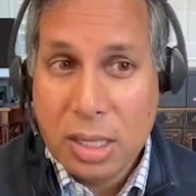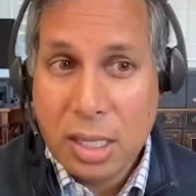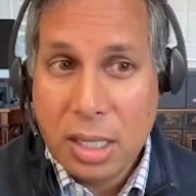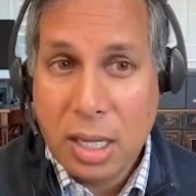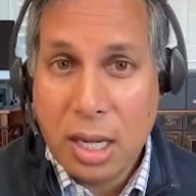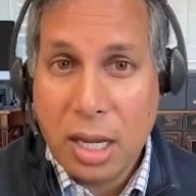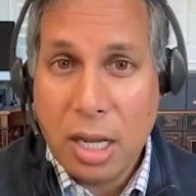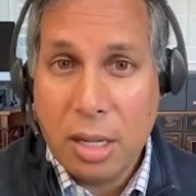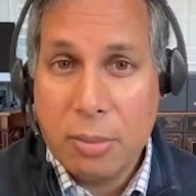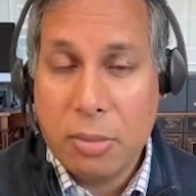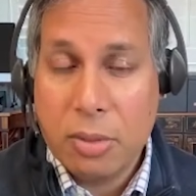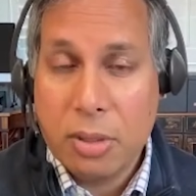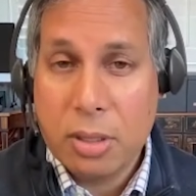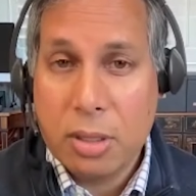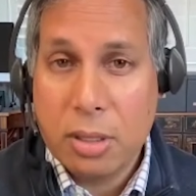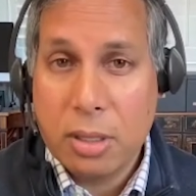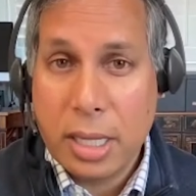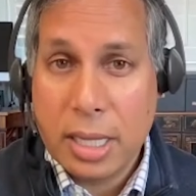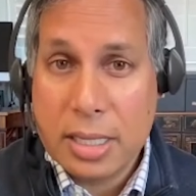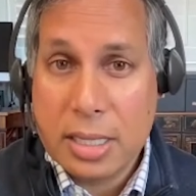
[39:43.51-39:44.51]
Um,
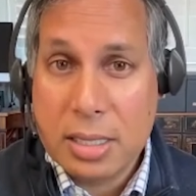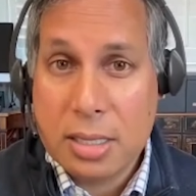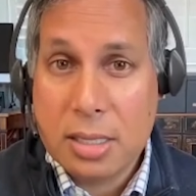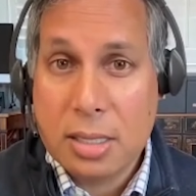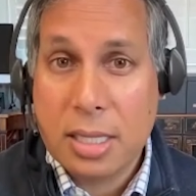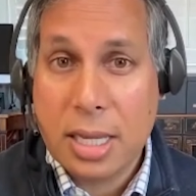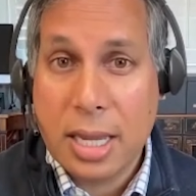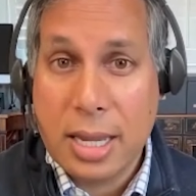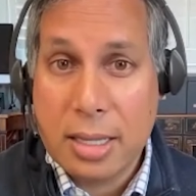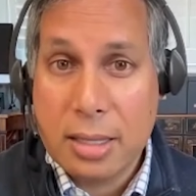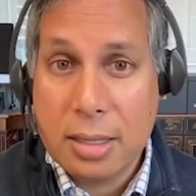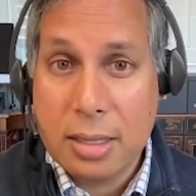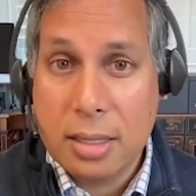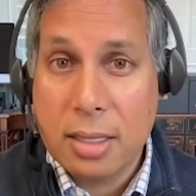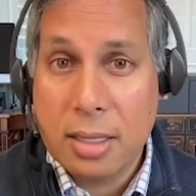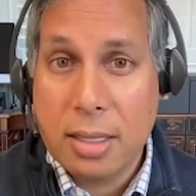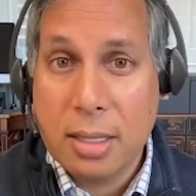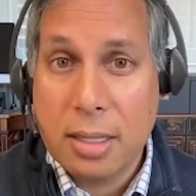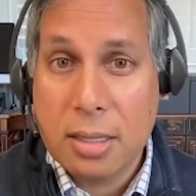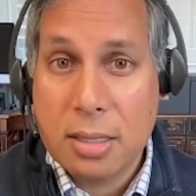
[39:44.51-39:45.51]
let's take the
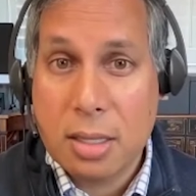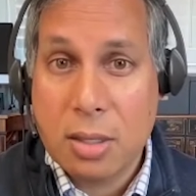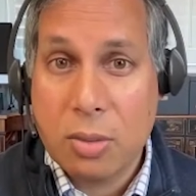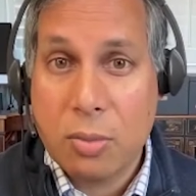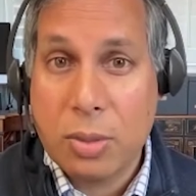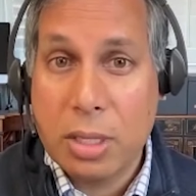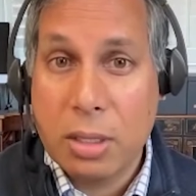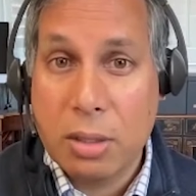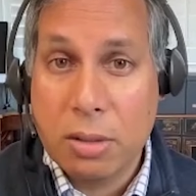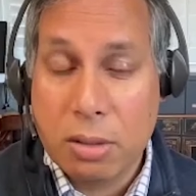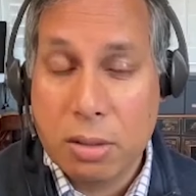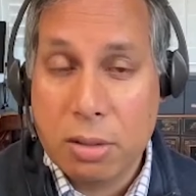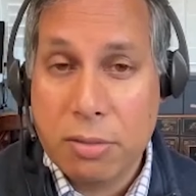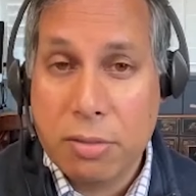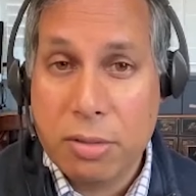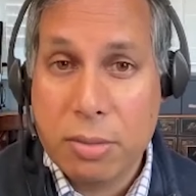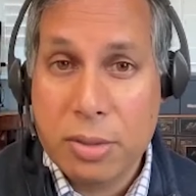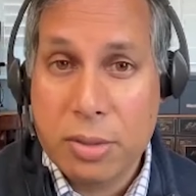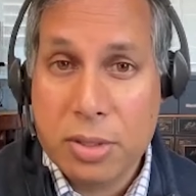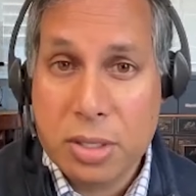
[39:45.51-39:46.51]
things that we learn
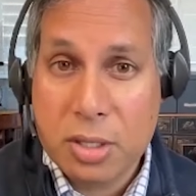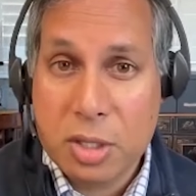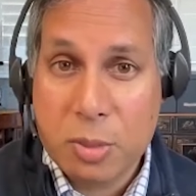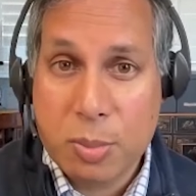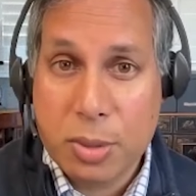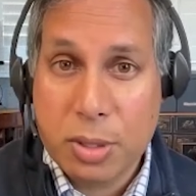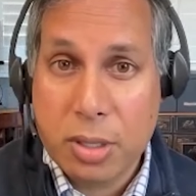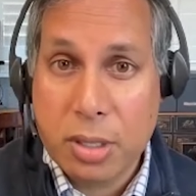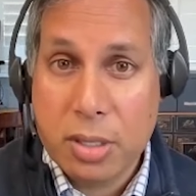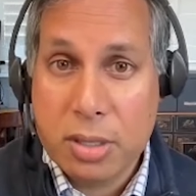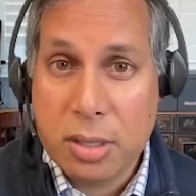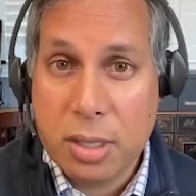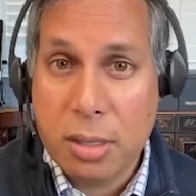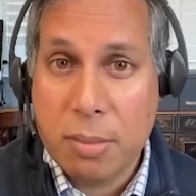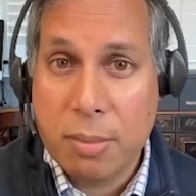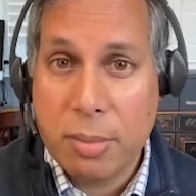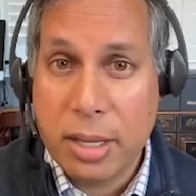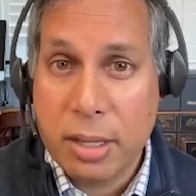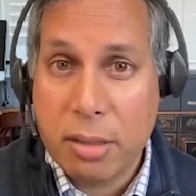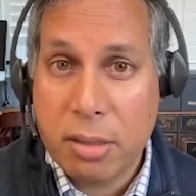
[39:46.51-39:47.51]
from this experience and
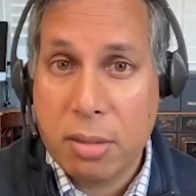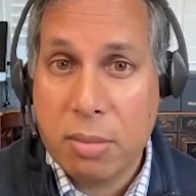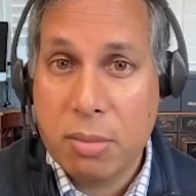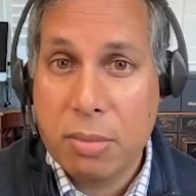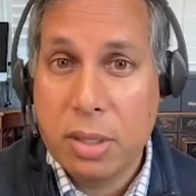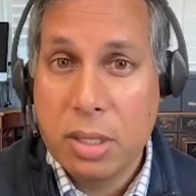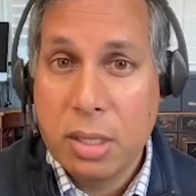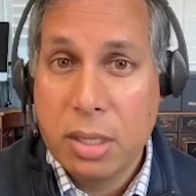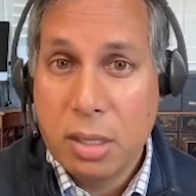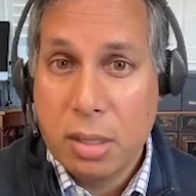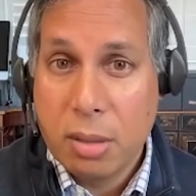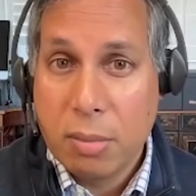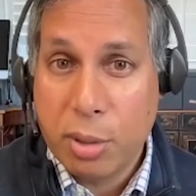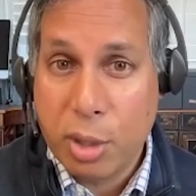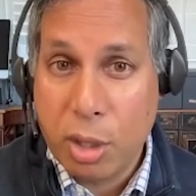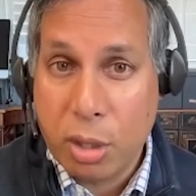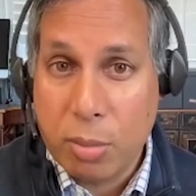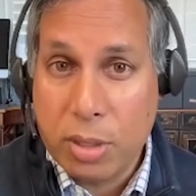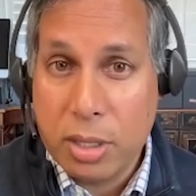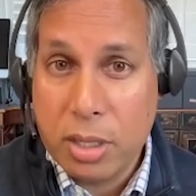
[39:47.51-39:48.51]
make them
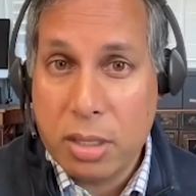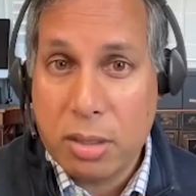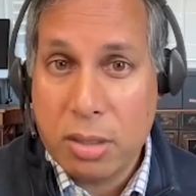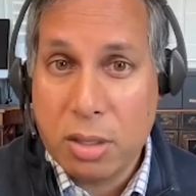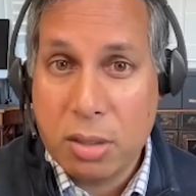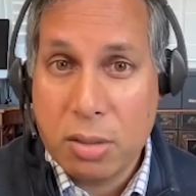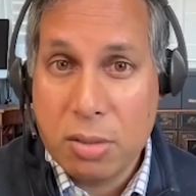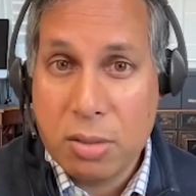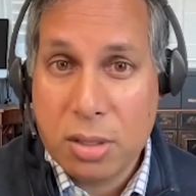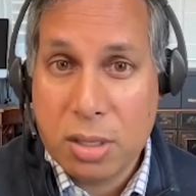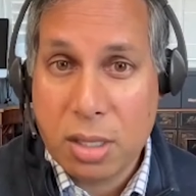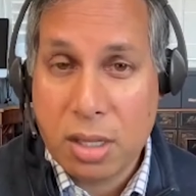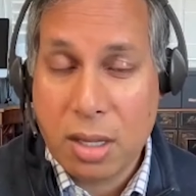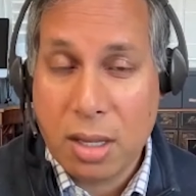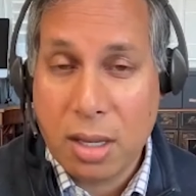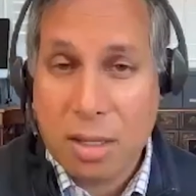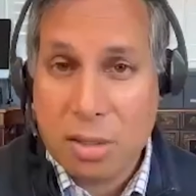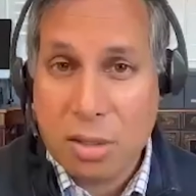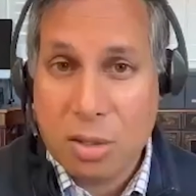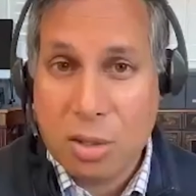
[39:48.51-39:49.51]
permanent use the
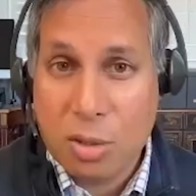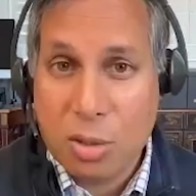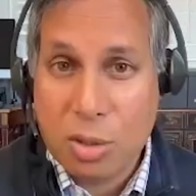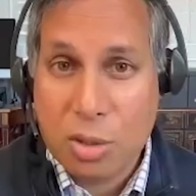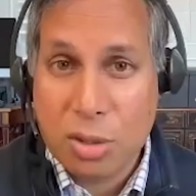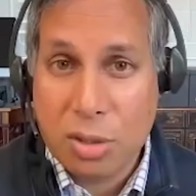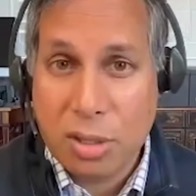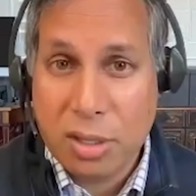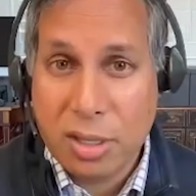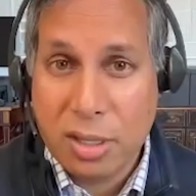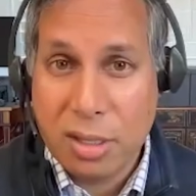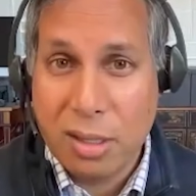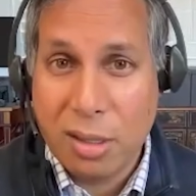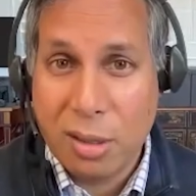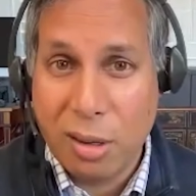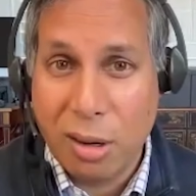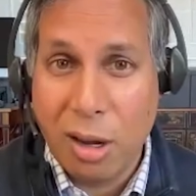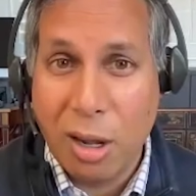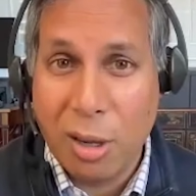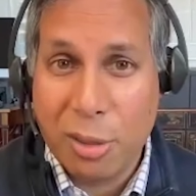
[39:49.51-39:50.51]
constitutionally
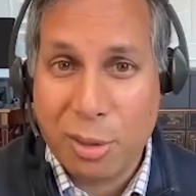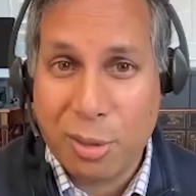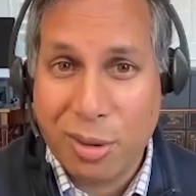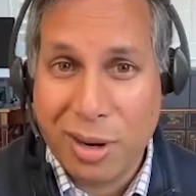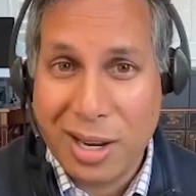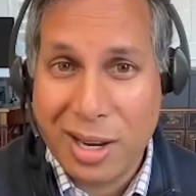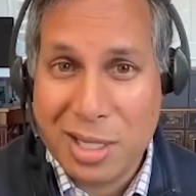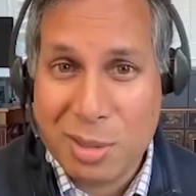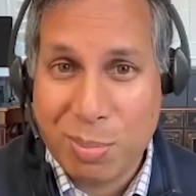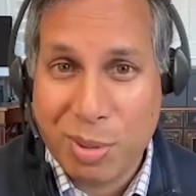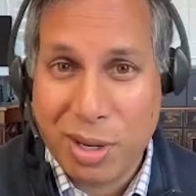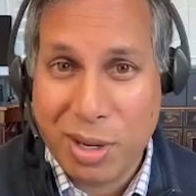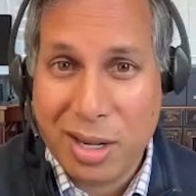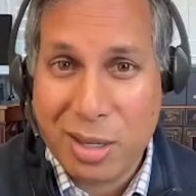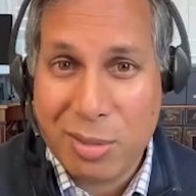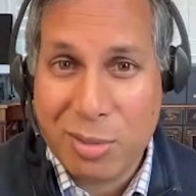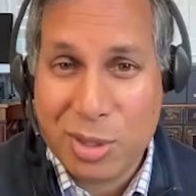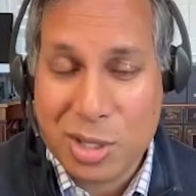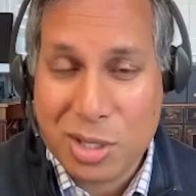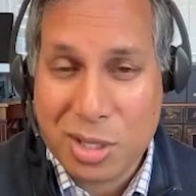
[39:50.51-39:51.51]
authorized body,
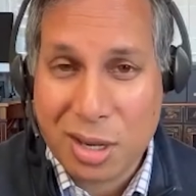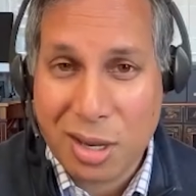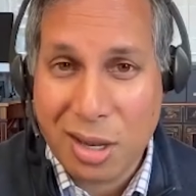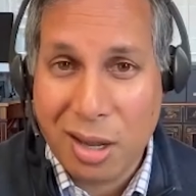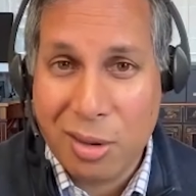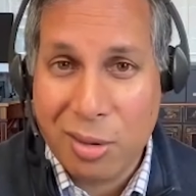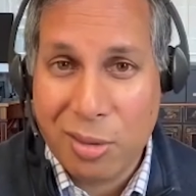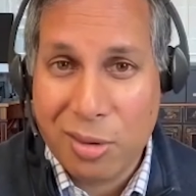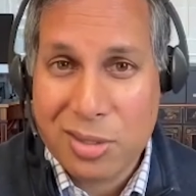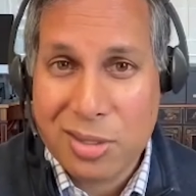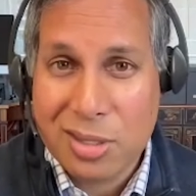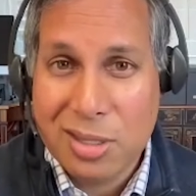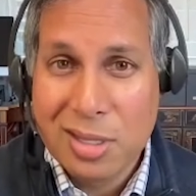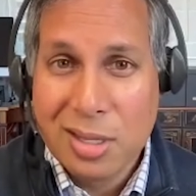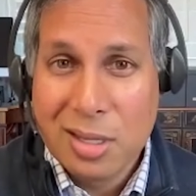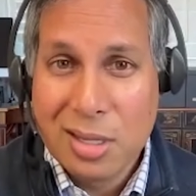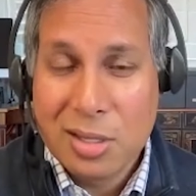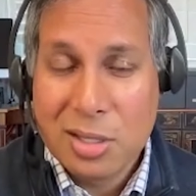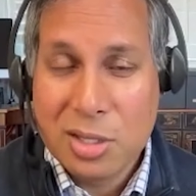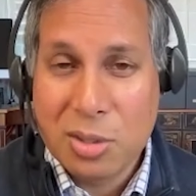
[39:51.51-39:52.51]
which is Congress,
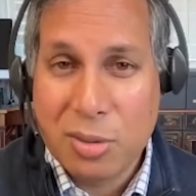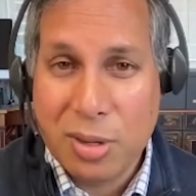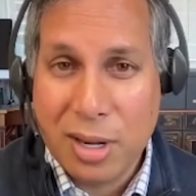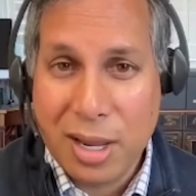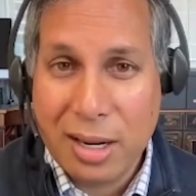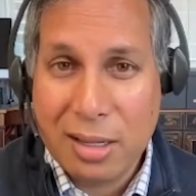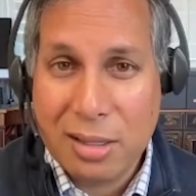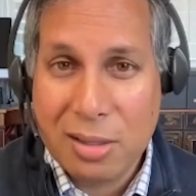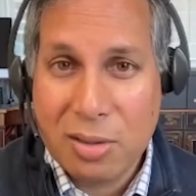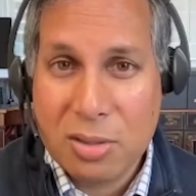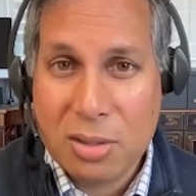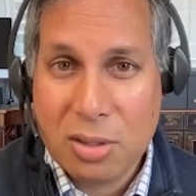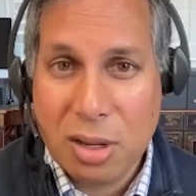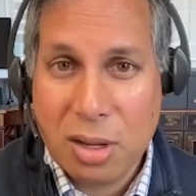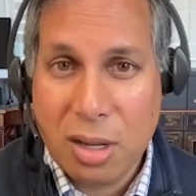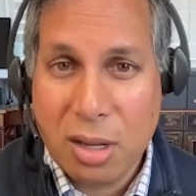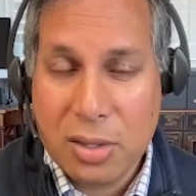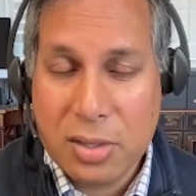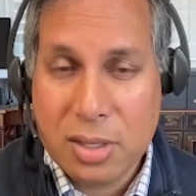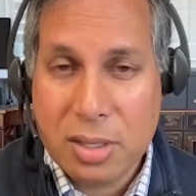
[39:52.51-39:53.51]
to enact those
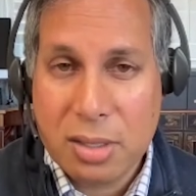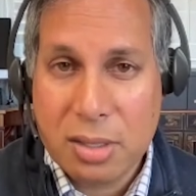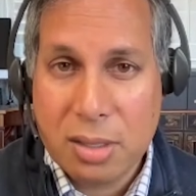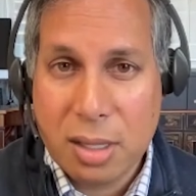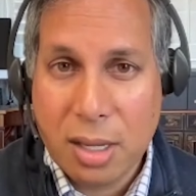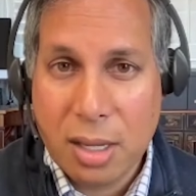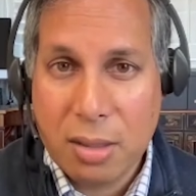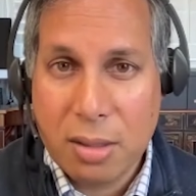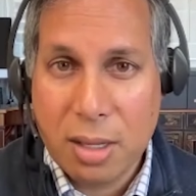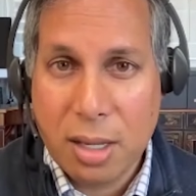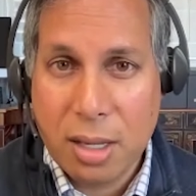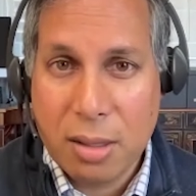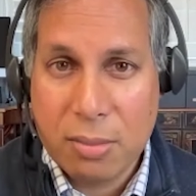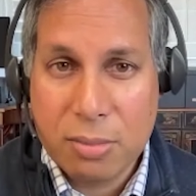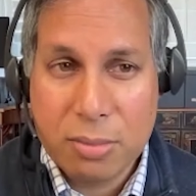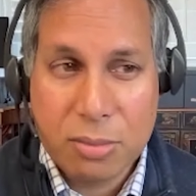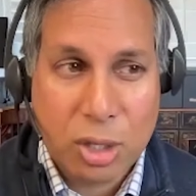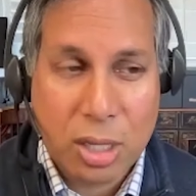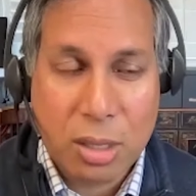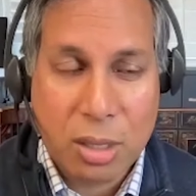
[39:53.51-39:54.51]
laws and and and
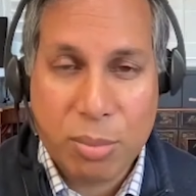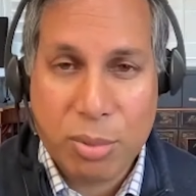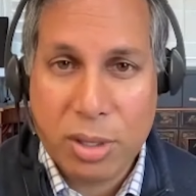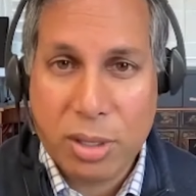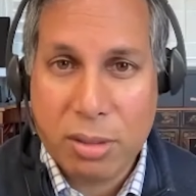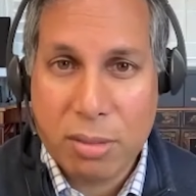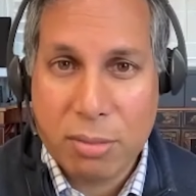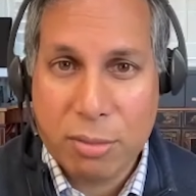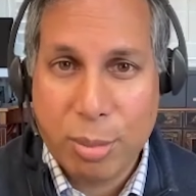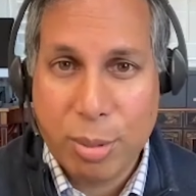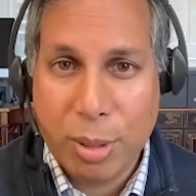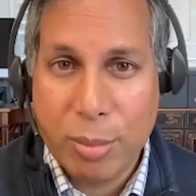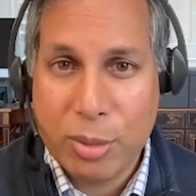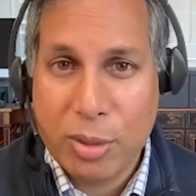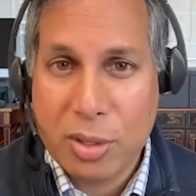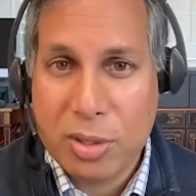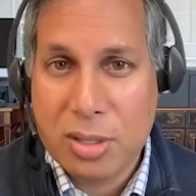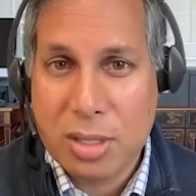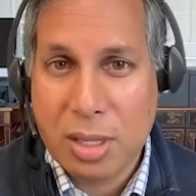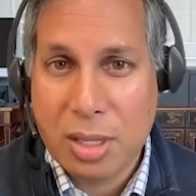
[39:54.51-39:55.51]
try to bring
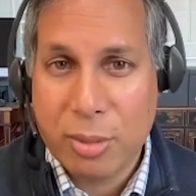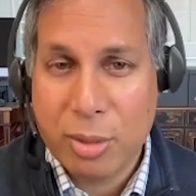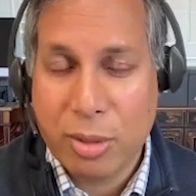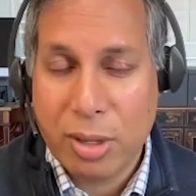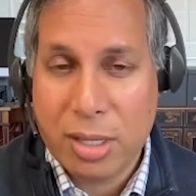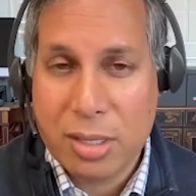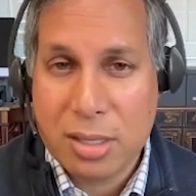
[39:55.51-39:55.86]
Republicans and Democrats